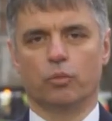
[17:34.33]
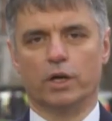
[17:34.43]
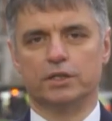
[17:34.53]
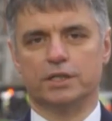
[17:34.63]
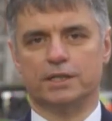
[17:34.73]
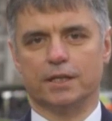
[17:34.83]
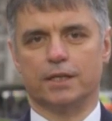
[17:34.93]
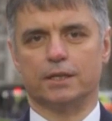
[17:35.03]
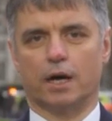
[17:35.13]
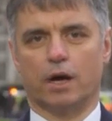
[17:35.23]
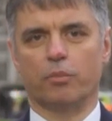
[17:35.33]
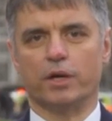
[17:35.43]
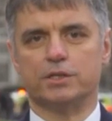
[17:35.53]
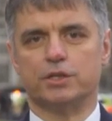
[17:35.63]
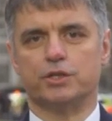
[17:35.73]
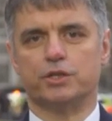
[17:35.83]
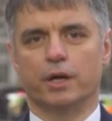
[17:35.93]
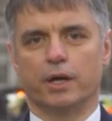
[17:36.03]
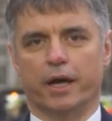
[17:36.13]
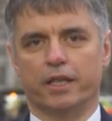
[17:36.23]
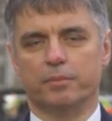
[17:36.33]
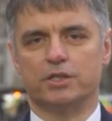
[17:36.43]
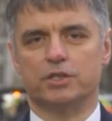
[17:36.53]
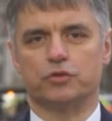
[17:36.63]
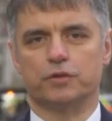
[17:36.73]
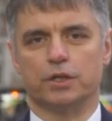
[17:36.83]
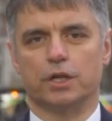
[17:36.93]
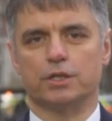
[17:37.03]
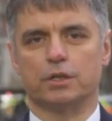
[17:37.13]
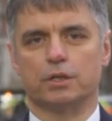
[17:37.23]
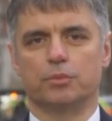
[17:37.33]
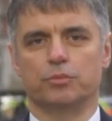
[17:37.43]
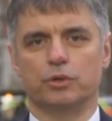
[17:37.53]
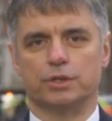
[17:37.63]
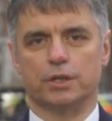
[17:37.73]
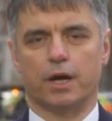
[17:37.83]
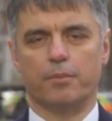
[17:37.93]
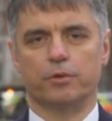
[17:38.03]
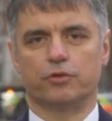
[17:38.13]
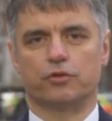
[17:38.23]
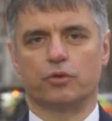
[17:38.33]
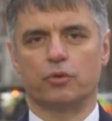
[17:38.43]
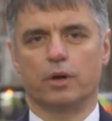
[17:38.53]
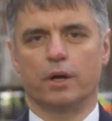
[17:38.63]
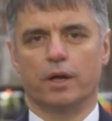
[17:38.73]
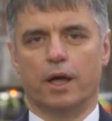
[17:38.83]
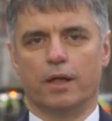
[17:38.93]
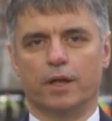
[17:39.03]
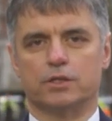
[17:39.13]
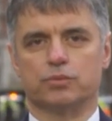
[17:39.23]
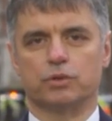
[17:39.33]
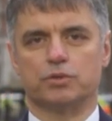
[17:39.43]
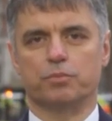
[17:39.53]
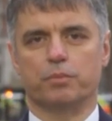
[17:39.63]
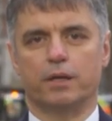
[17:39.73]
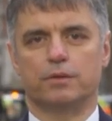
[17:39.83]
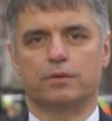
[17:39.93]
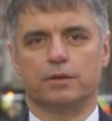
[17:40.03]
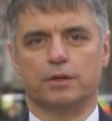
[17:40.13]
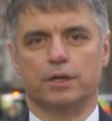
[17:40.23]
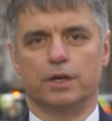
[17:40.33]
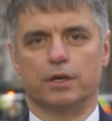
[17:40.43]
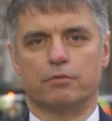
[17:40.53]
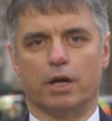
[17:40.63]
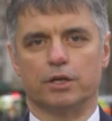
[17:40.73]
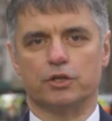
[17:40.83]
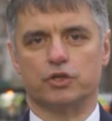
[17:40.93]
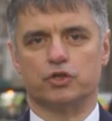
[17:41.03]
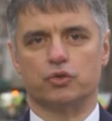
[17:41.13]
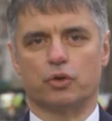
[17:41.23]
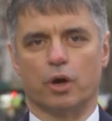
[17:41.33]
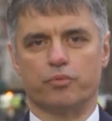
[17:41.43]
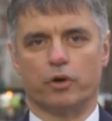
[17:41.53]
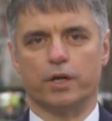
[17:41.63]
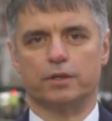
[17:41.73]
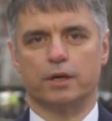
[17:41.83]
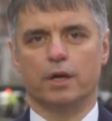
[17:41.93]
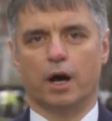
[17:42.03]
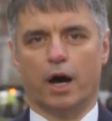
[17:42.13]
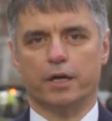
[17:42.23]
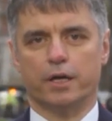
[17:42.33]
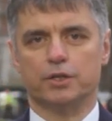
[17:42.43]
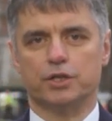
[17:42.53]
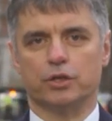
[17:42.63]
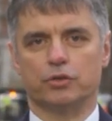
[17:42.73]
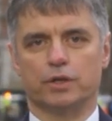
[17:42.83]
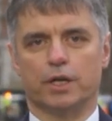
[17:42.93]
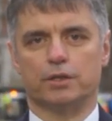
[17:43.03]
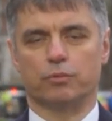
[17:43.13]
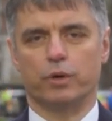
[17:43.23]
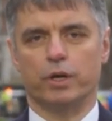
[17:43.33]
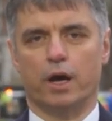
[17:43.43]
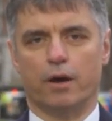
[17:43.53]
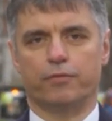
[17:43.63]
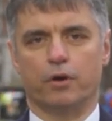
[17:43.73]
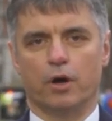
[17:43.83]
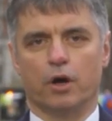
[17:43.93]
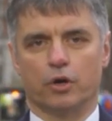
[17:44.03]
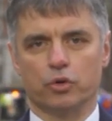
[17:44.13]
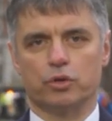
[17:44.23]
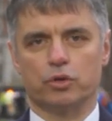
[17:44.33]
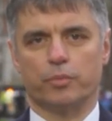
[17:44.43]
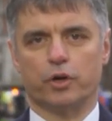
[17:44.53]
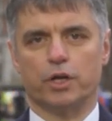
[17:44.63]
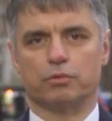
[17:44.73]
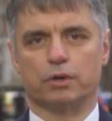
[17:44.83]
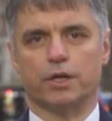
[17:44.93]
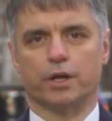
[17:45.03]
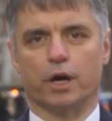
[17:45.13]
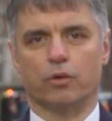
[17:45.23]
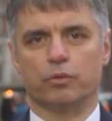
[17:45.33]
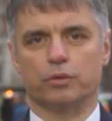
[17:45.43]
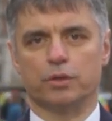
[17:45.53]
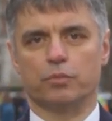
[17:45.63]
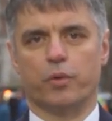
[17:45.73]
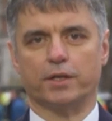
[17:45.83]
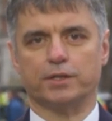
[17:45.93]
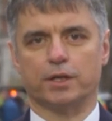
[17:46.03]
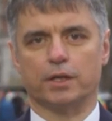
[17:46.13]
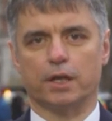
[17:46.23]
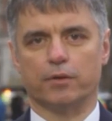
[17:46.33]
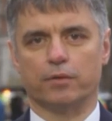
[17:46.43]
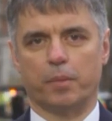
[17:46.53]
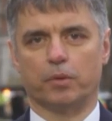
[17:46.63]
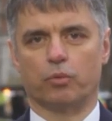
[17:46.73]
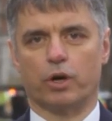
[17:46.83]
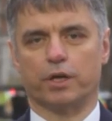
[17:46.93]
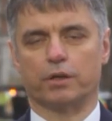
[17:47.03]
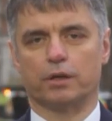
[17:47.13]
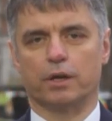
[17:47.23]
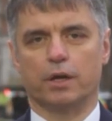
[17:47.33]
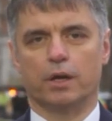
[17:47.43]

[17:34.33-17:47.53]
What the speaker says: We understand that our message and the message of international community coming through, and that's what's made the Iranians to cooperate. I can tell you that we have good cooperation right now. On a practical level, people working